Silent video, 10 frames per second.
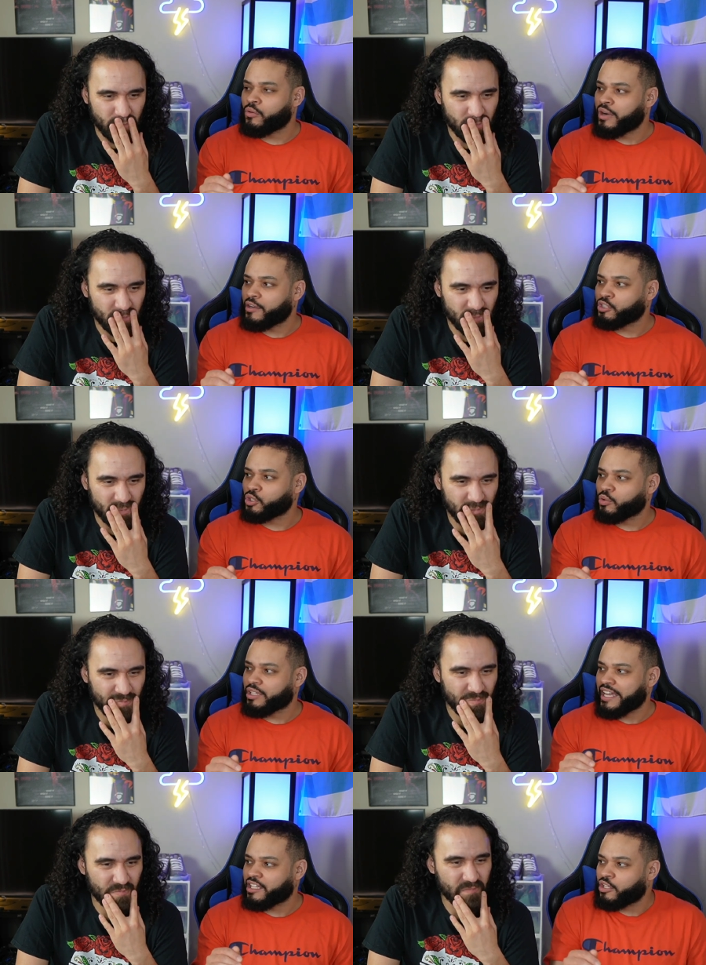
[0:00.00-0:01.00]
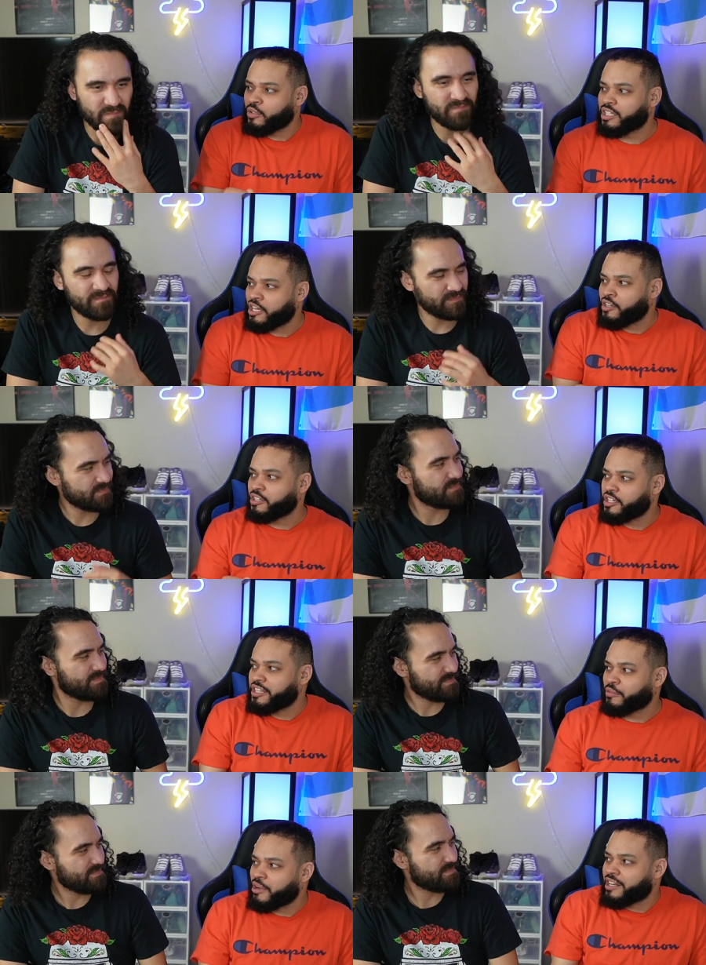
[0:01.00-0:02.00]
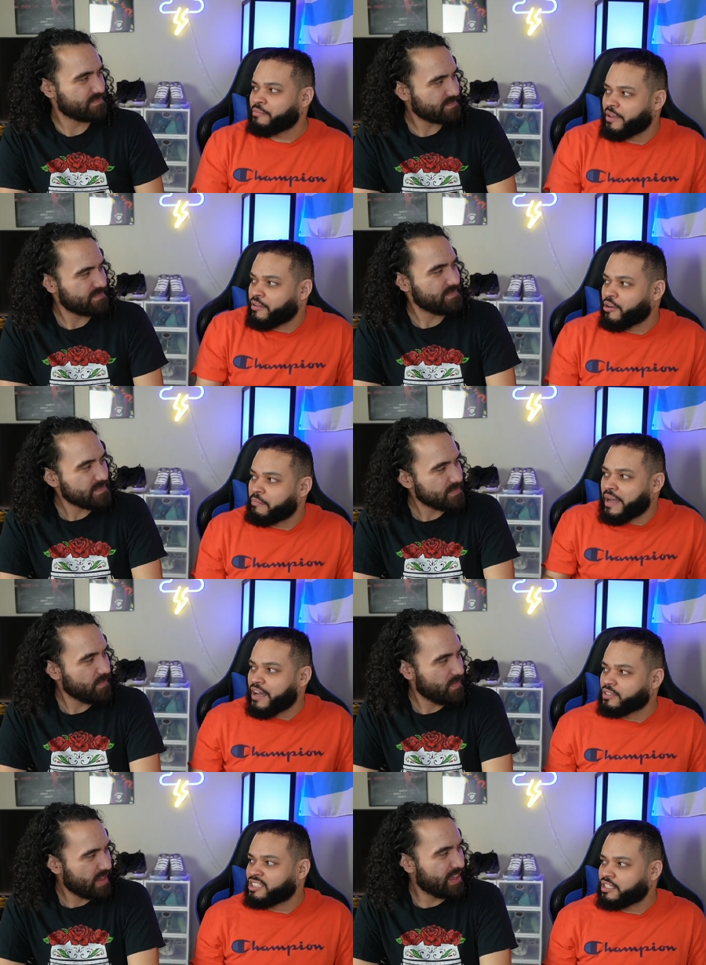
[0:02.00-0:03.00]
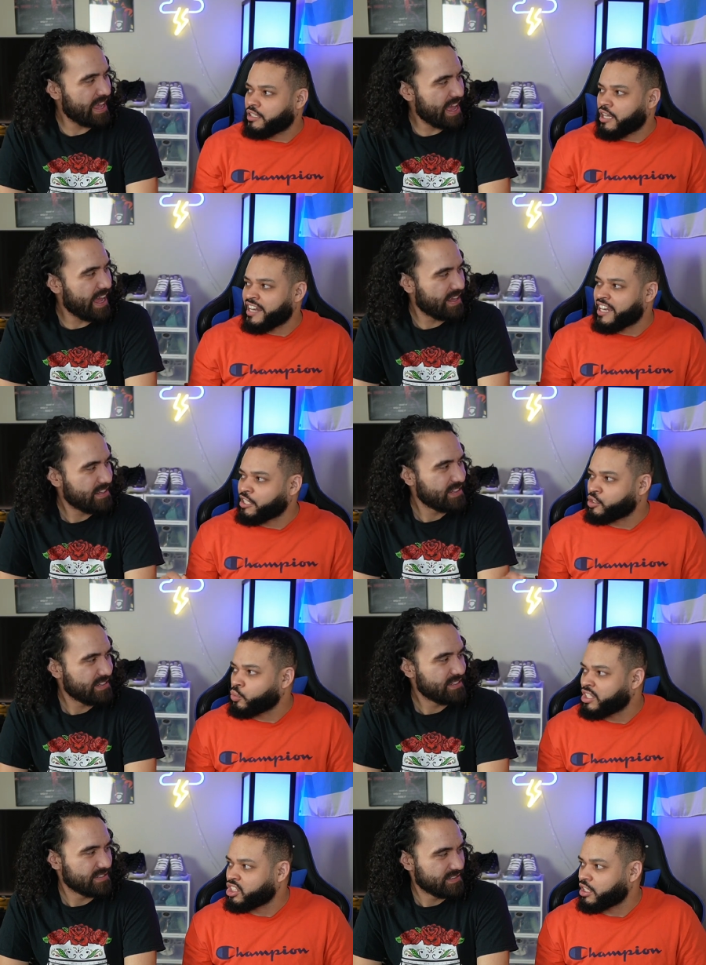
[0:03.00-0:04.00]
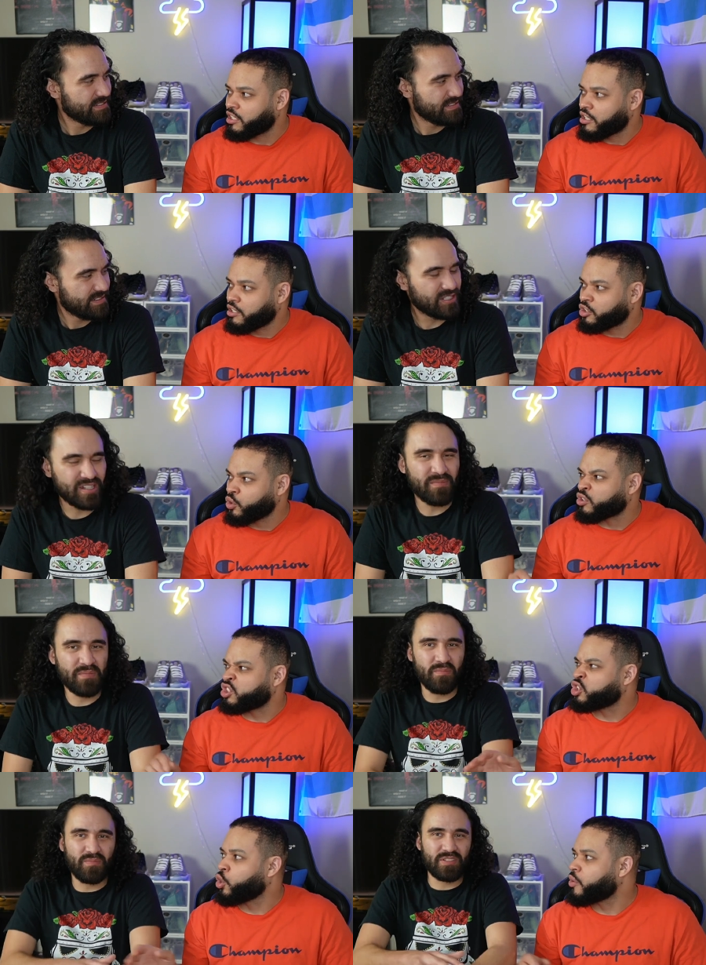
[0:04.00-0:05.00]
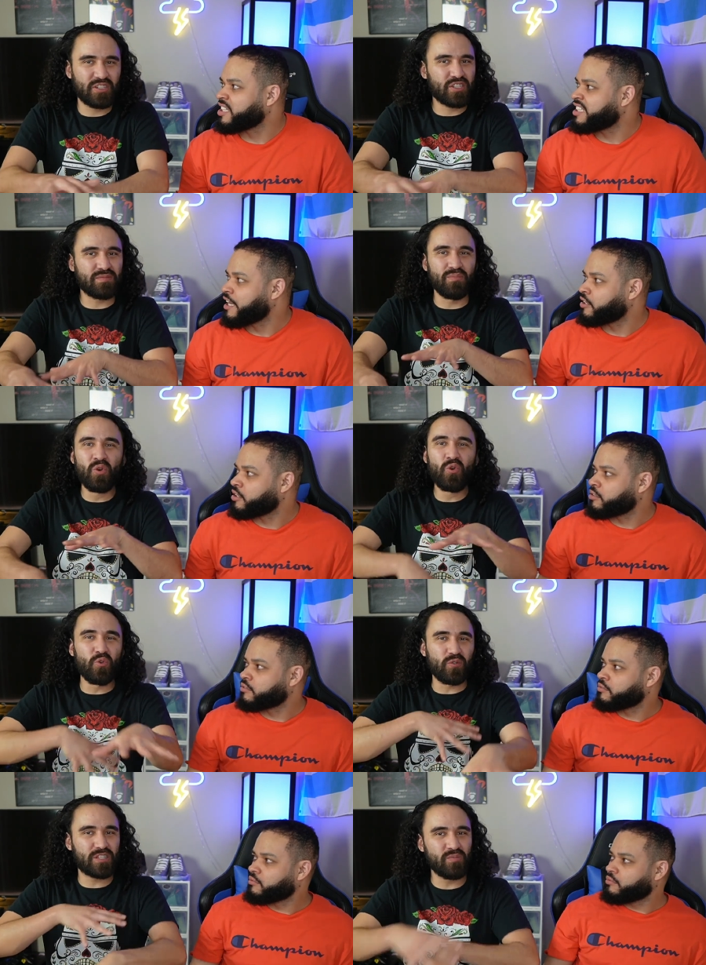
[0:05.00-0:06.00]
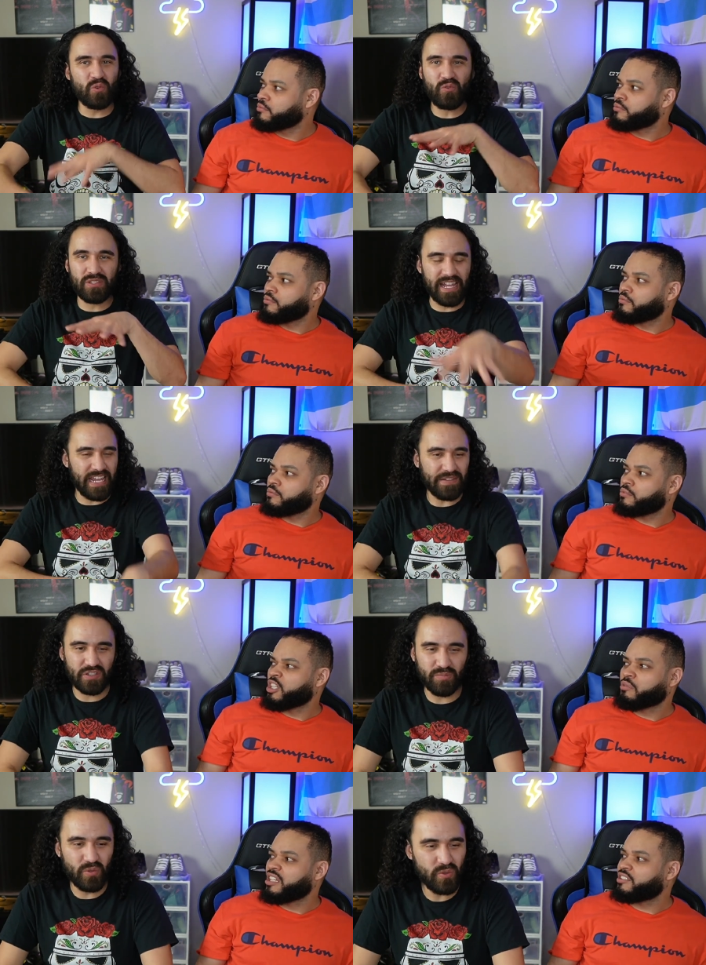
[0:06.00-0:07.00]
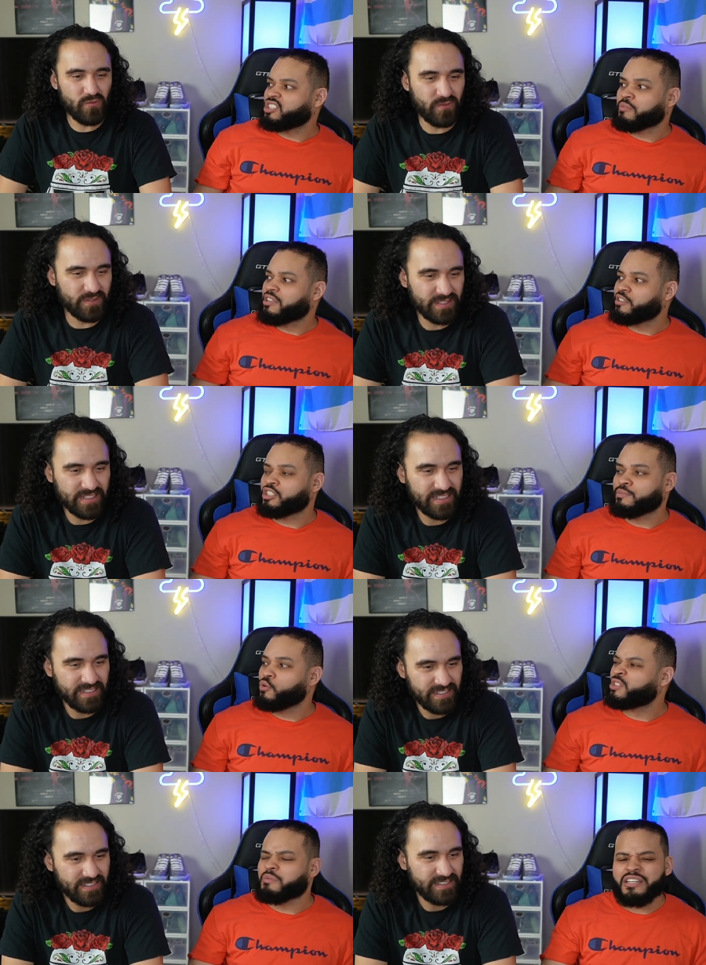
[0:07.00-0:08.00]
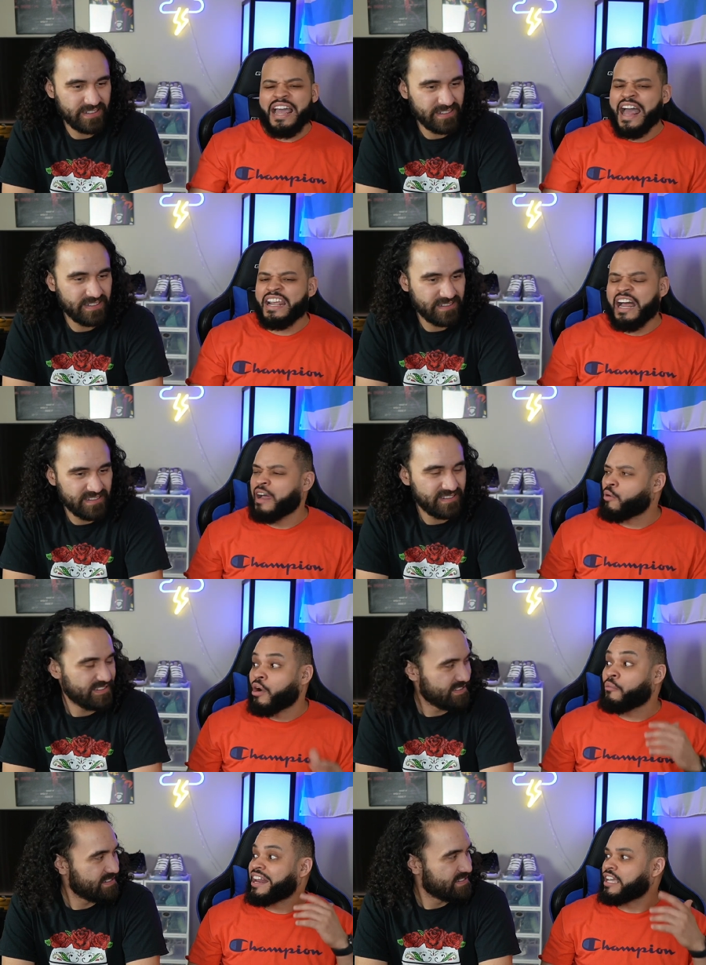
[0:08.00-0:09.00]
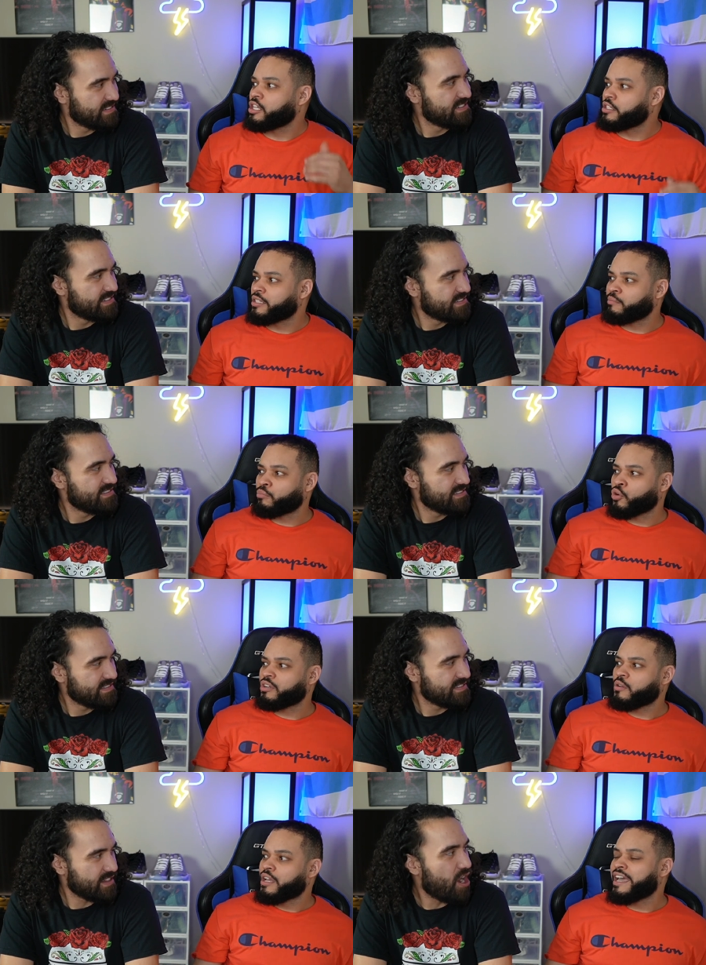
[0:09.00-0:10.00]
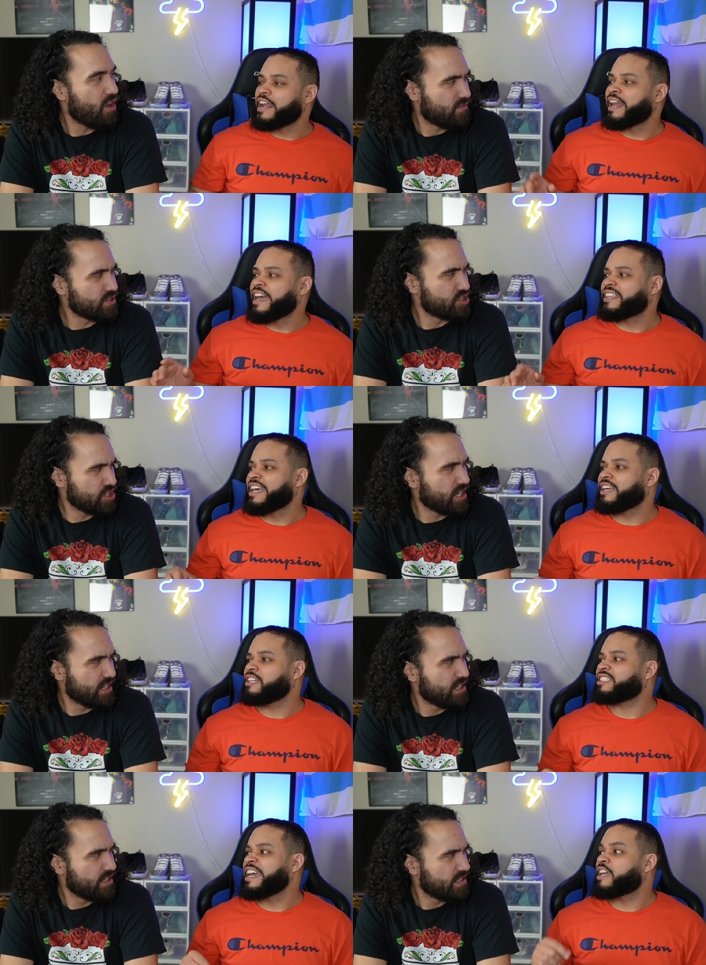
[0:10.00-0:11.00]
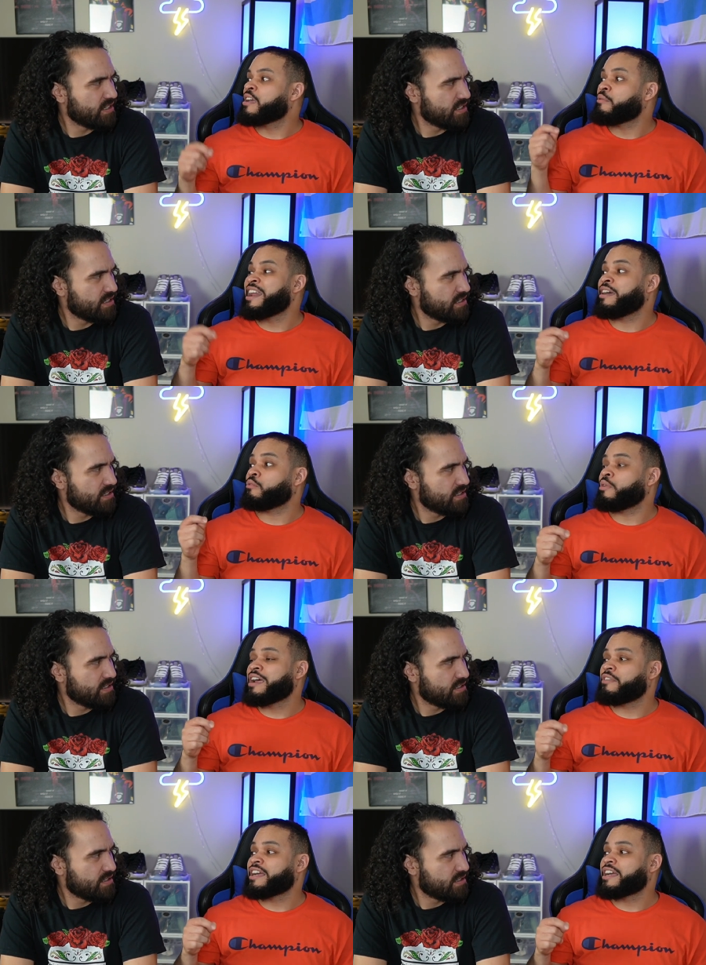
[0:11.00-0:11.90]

Speaker 1: around too. Like you know, earlier he wanted to be a bounce, yeah, and then he switched it to something storytelling, smooth,
Speaker 2: smooth, Dave, something, smooth.
Speaker 1: something smooth, something that I, I, I want to hear him, bro. Oh, and I like sure. that he's like when I whenever